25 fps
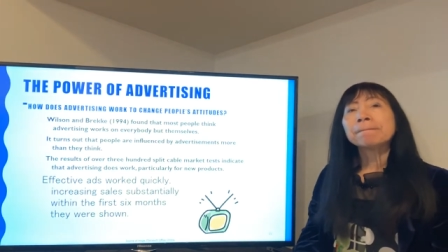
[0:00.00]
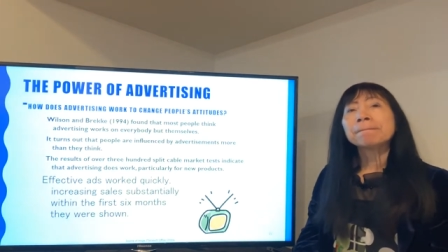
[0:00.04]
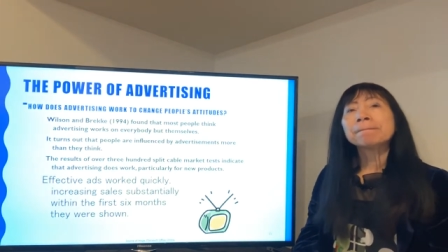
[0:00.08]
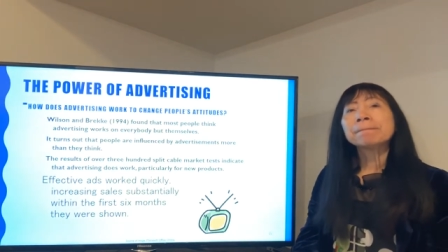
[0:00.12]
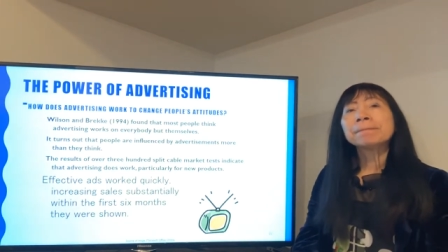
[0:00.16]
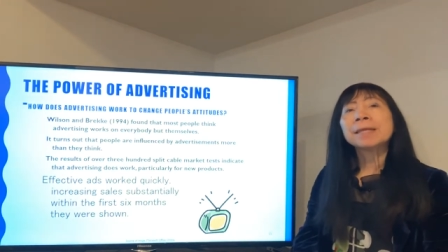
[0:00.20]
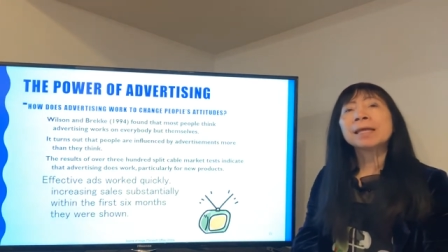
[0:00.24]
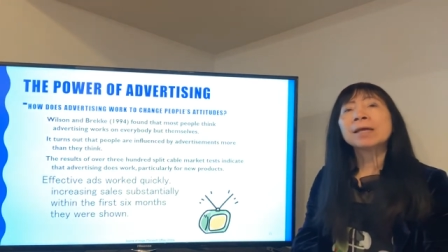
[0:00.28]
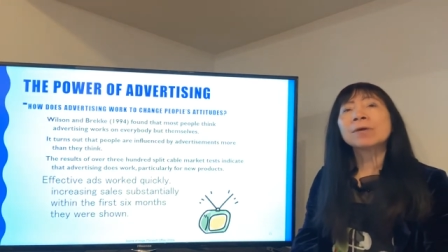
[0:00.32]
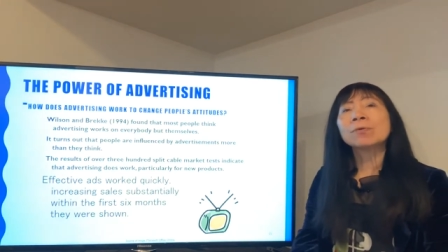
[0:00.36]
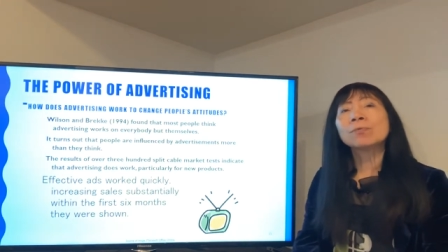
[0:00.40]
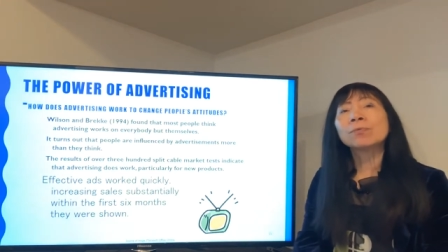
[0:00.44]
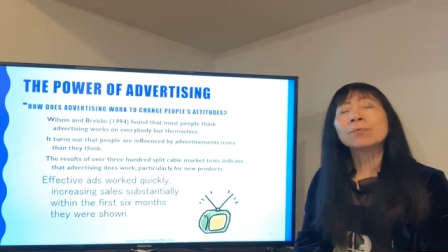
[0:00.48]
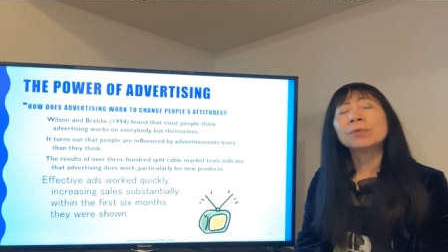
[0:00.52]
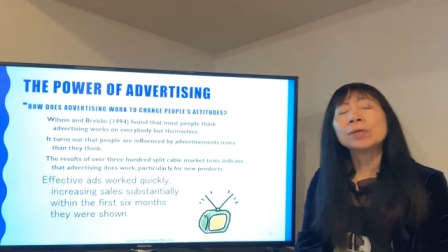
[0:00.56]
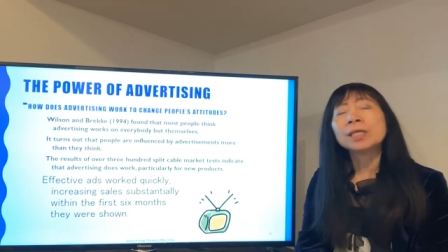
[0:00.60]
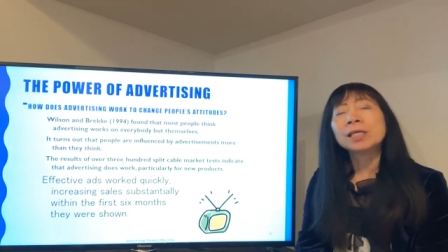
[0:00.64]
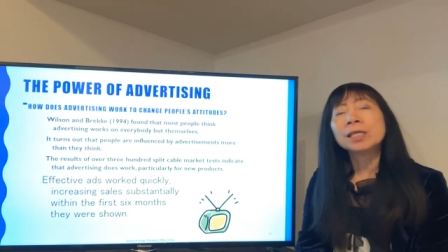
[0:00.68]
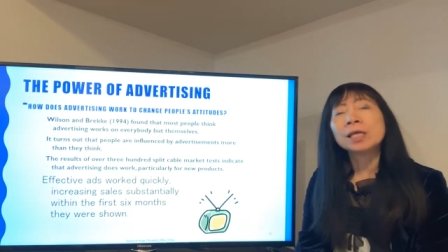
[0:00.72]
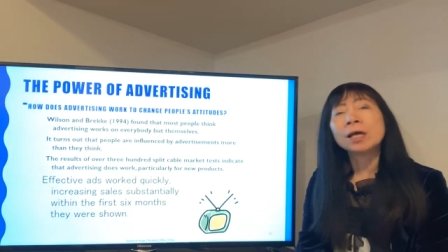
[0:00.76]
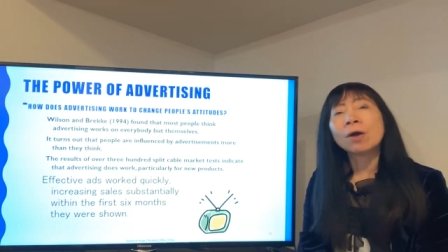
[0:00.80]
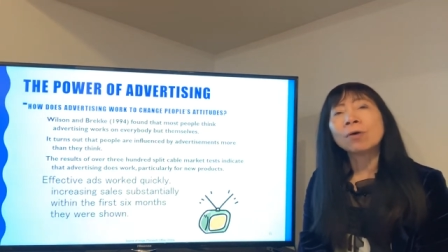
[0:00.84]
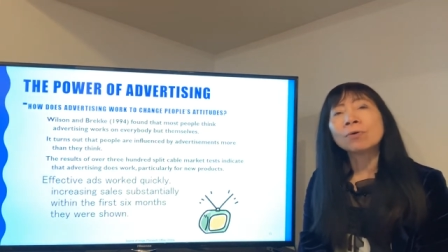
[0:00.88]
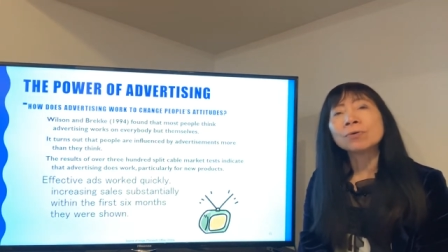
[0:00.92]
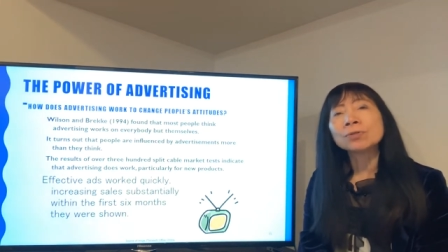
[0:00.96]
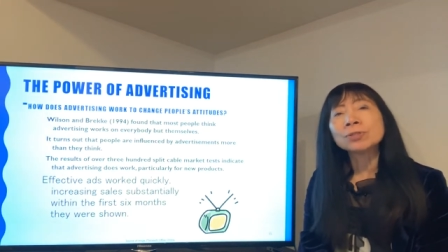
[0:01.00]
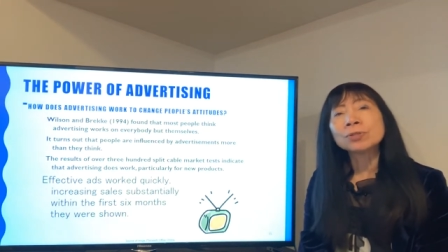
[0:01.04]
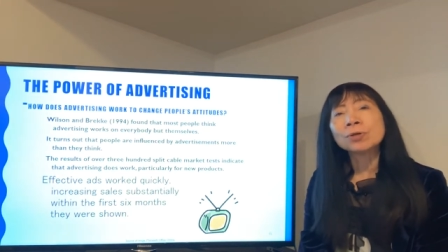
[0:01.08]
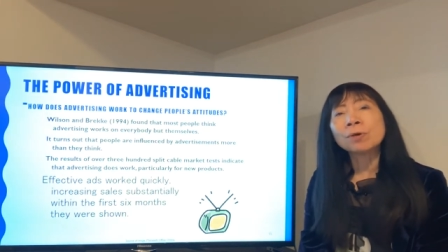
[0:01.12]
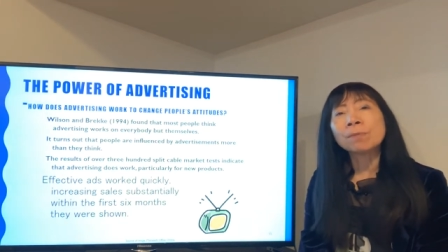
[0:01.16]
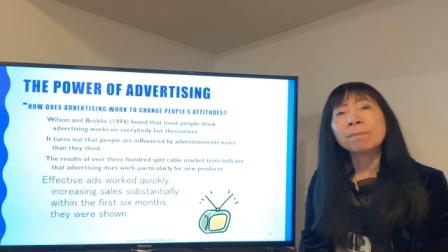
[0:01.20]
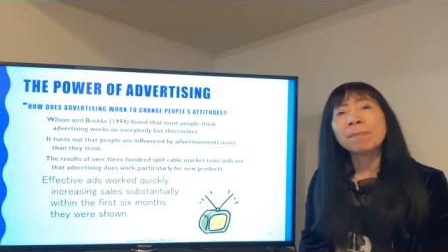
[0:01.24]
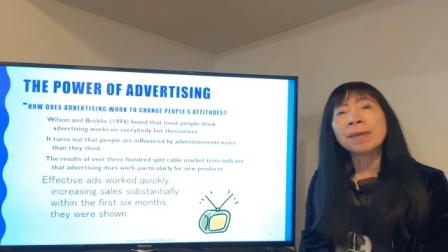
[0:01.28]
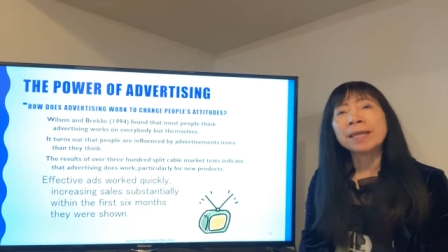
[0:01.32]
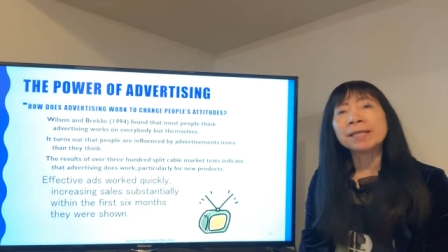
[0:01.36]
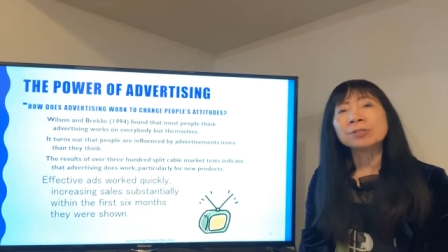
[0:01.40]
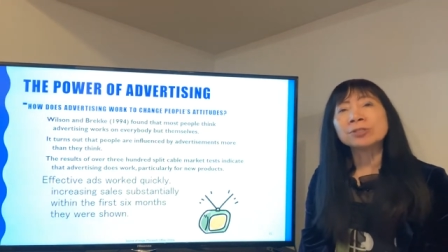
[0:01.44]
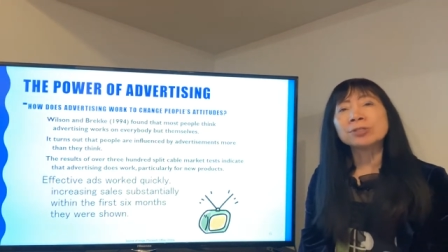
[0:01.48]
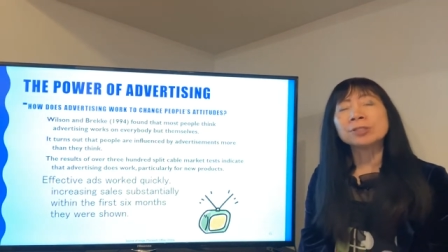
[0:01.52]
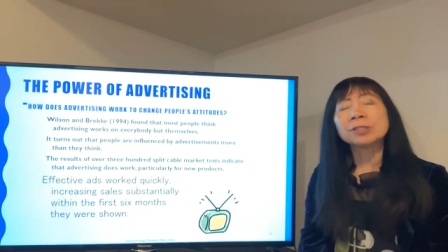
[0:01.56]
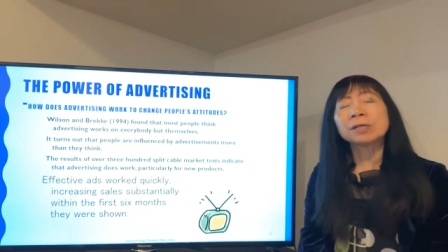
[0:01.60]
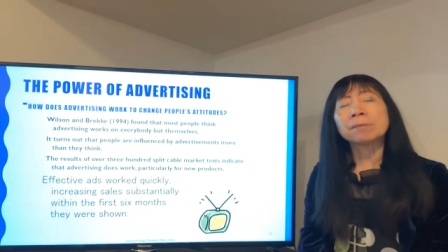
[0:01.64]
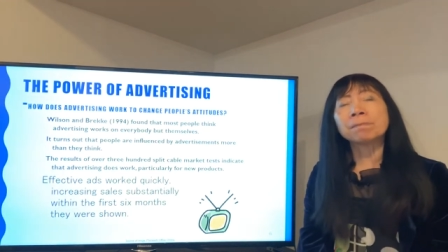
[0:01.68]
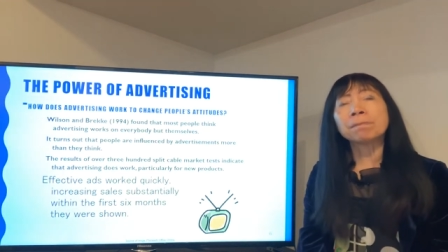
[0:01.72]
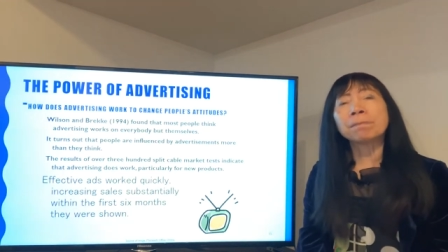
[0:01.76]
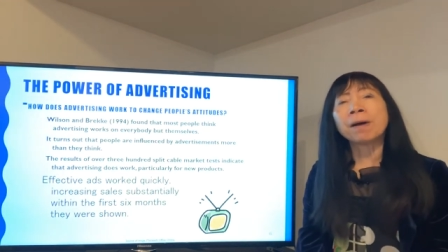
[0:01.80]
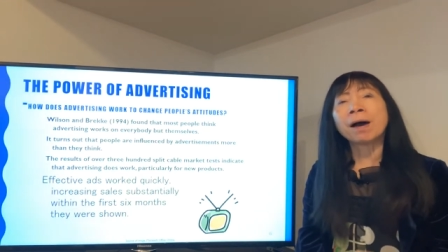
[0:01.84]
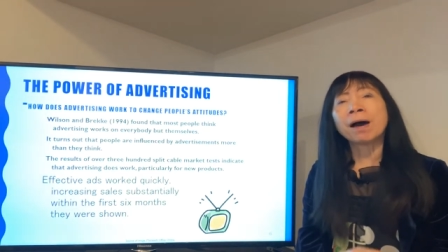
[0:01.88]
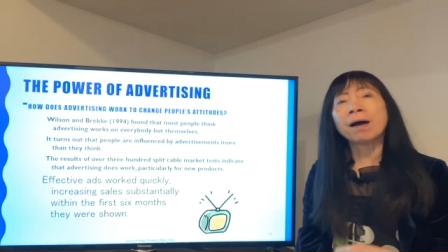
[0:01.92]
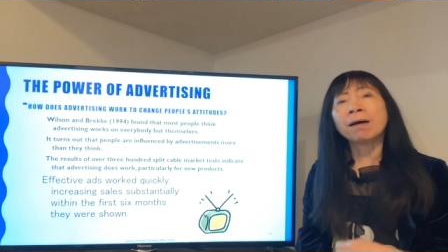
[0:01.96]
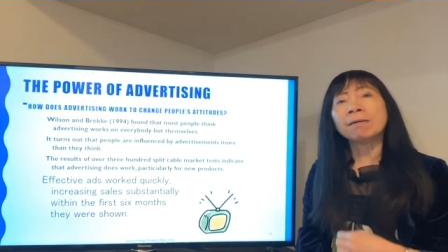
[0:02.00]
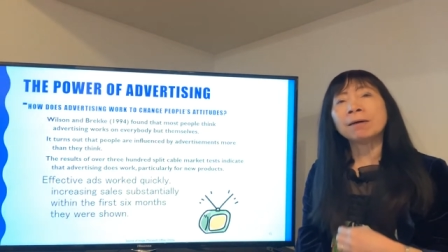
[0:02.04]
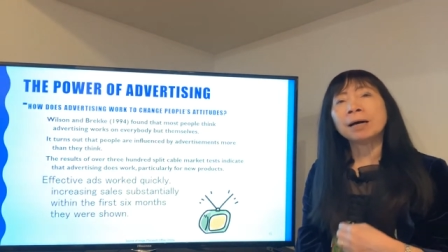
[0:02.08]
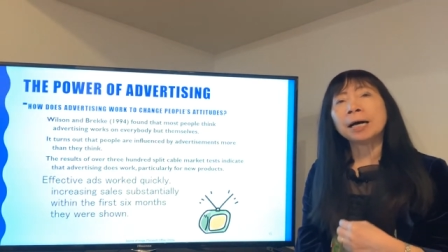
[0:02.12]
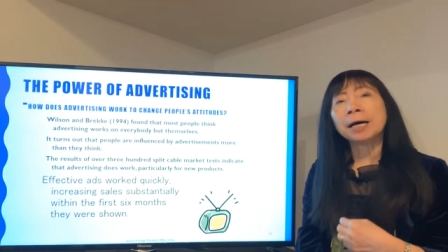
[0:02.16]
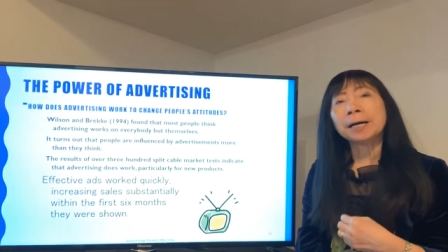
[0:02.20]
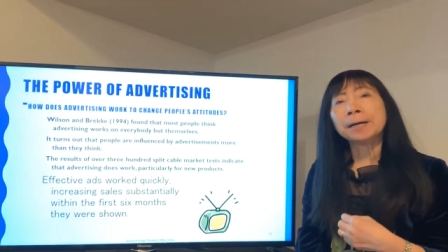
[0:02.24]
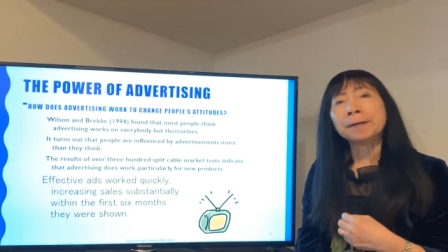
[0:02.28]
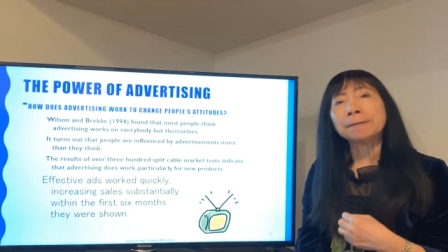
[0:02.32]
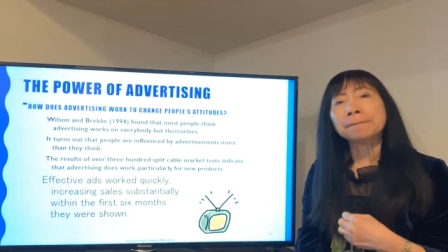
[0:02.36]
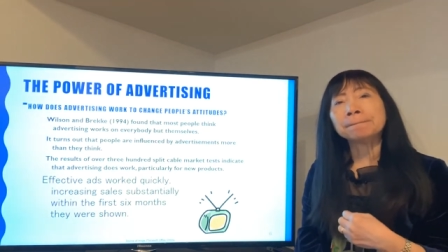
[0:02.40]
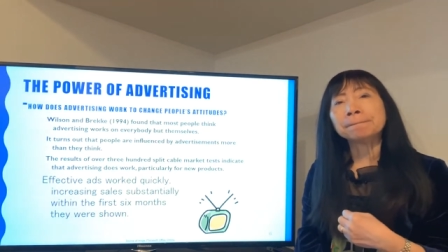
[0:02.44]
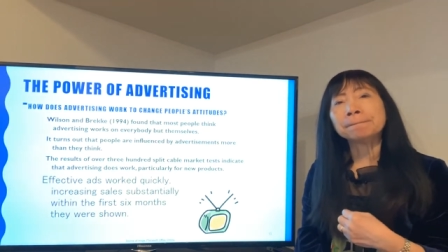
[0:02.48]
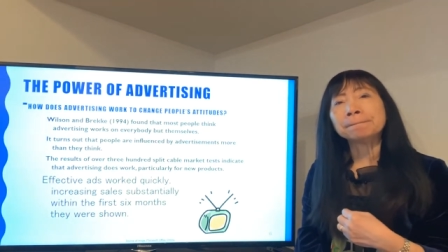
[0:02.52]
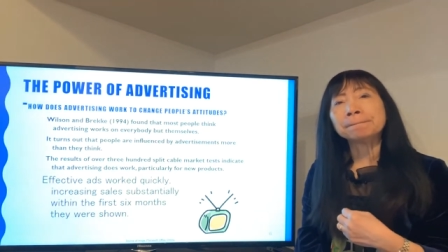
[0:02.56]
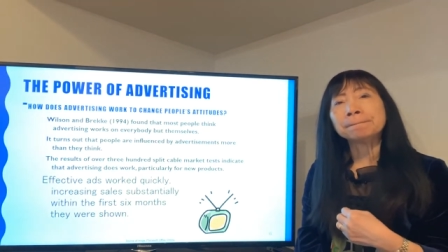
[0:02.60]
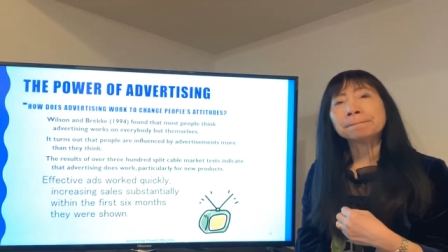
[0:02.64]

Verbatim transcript: Then we also mentioned about um,